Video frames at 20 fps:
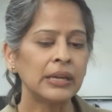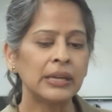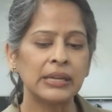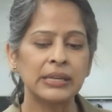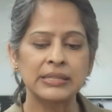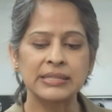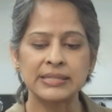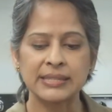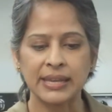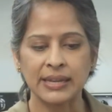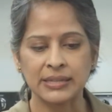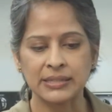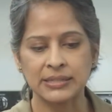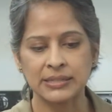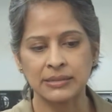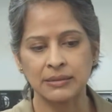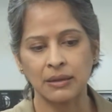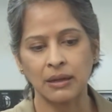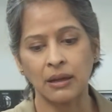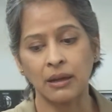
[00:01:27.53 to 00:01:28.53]

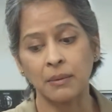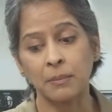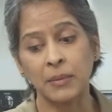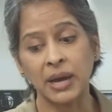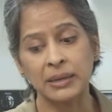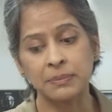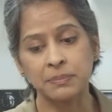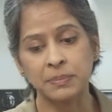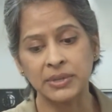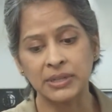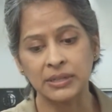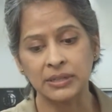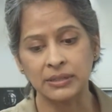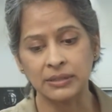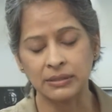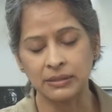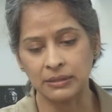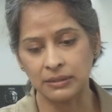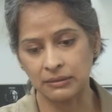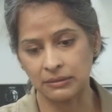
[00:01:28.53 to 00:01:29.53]
insects uh, might be